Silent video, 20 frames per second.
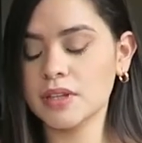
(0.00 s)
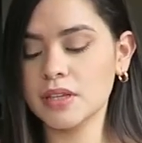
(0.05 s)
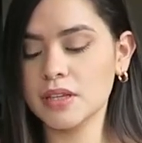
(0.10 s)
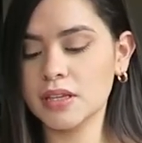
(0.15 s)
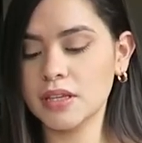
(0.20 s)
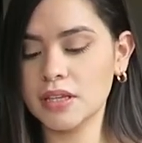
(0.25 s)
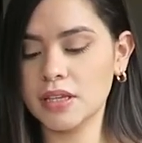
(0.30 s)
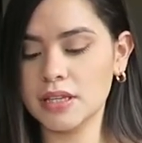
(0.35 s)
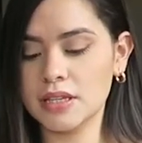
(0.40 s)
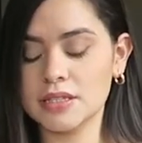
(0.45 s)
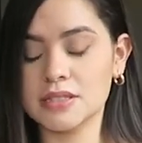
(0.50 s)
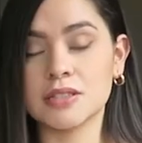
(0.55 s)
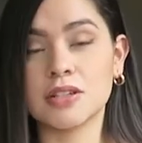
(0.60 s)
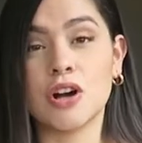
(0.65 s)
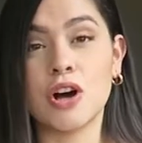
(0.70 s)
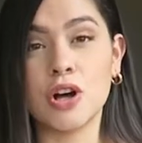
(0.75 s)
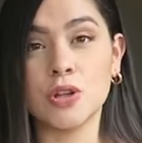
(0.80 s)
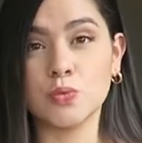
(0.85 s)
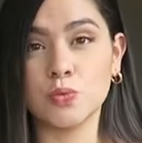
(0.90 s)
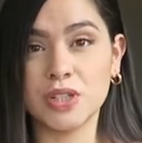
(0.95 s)
It is
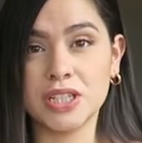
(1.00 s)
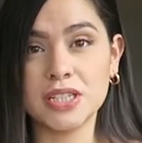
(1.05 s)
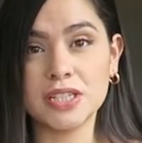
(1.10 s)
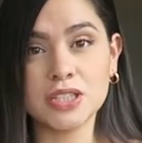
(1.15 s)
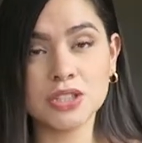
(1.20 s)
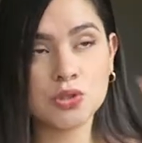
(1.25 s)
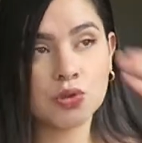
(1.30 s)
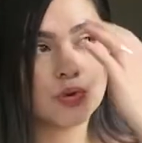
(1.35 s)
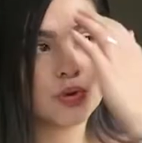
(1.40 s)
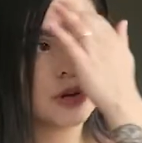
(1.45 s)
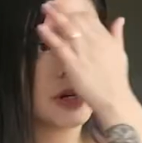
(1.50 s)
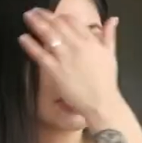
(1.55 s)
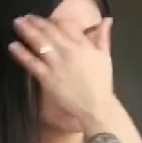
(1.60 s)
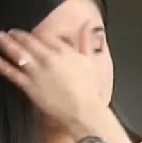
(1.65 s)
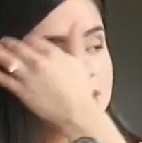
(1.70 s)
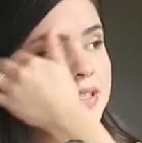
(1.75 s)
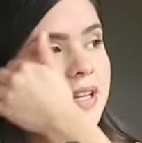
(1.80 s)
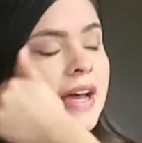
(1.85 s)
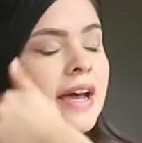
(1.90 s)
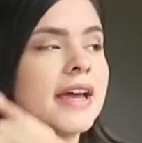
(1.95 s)
called Winnie Couture.
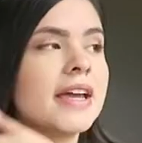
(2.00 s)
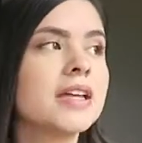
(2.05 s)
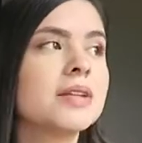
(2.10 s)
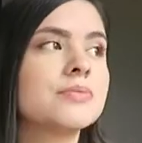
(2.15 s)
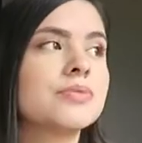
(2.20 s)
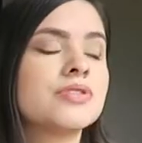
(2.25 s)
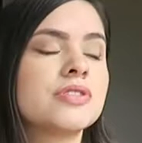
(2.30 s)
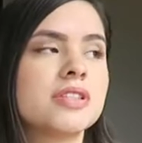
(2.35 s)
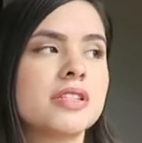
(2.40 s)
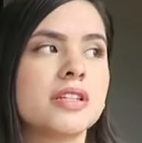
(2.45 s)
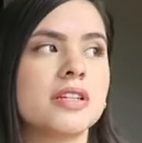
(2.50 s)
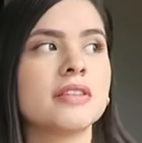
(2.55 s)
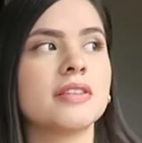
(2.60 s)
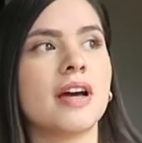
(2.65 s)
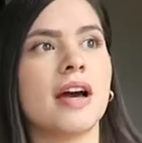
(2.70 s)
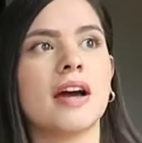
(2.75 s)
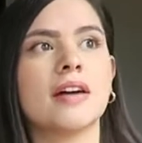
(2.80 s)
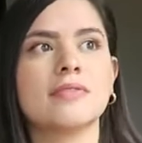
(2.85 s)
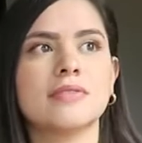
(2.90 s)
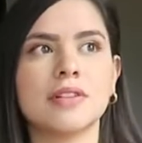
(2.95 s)
It's the high-end boutique
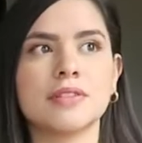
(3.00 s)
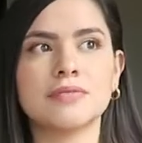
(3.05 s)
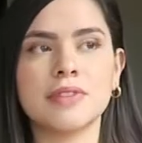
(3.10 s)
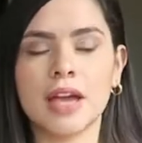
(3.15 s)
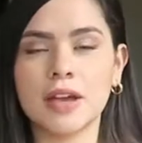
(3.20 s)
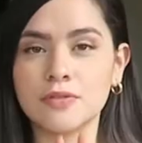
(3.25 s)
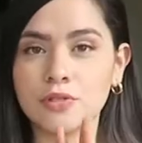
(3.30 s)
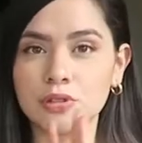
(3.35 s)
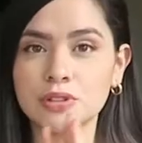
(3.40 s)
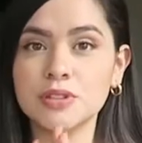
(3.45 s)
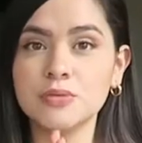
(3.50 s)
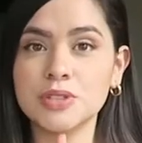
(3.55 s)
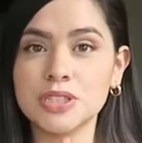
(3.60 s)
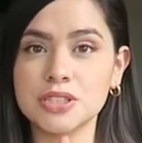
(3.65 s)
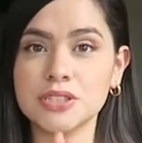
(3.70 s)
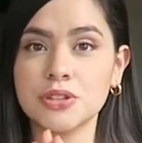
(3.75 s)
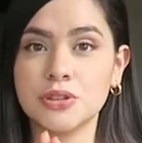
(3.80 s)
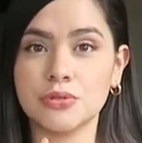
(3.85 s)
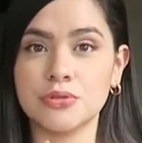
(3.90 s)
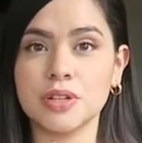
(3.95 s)
that I've only went
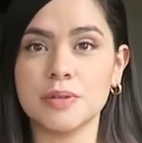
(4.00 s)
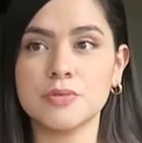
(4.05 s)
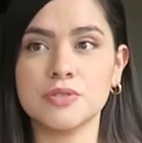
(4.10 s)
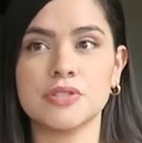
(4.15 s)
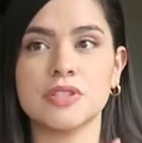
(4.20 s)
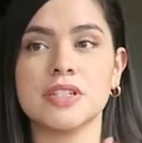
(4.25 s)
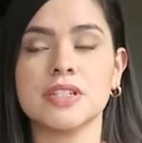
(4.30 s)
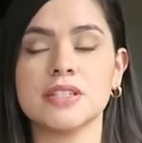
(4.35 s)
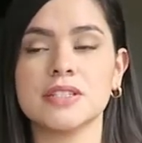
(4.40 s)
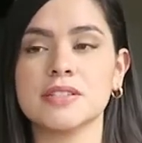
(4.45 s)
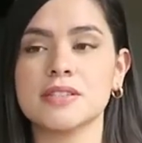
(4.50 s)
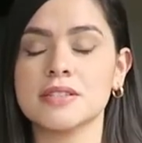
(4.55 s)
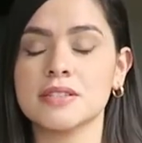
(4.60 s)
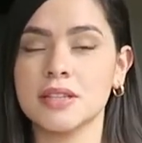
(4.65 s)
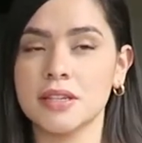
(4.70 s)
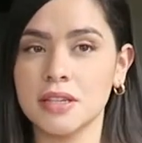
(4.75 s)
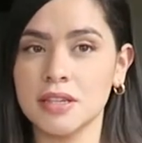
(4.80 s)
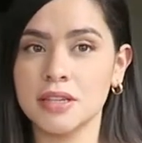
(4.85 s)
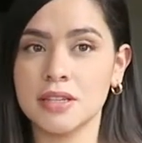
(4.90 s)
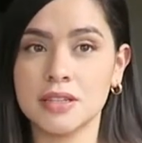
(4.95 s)
to 3 boutiques.
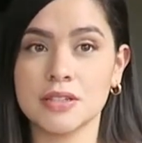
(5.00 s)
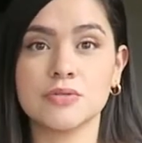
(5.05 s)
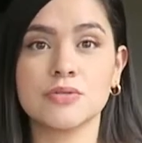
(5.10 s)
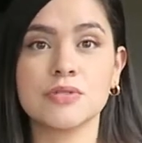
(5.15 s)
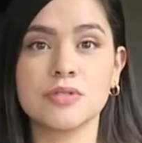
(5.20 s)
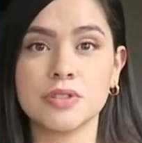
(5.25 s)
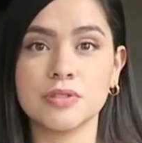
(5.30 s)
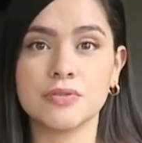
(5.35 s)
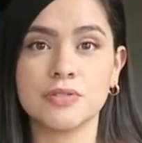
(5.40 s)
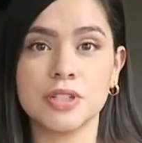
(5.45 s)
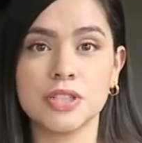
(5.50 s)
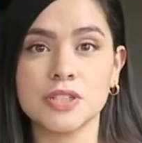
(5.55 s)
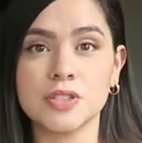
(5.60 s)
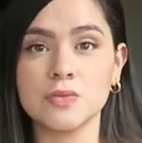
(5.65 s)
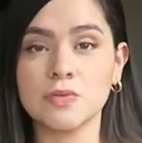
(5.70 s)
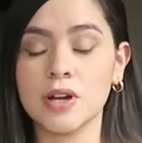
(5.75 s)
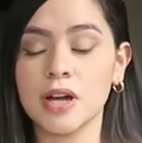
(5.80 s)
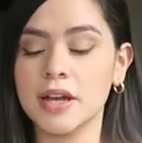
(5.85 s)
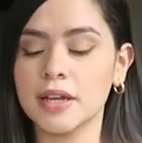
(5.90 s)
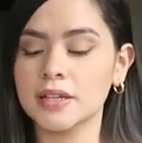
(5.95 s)
This is the
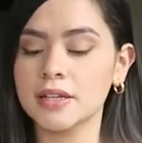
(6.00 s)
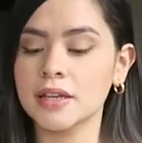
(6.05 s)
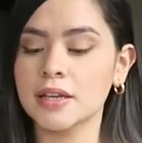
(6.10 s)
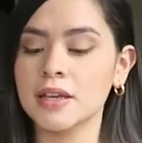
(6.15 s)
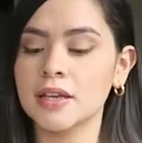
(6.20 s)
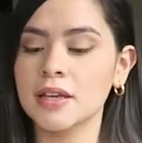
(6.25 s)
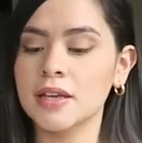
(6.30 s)
first one.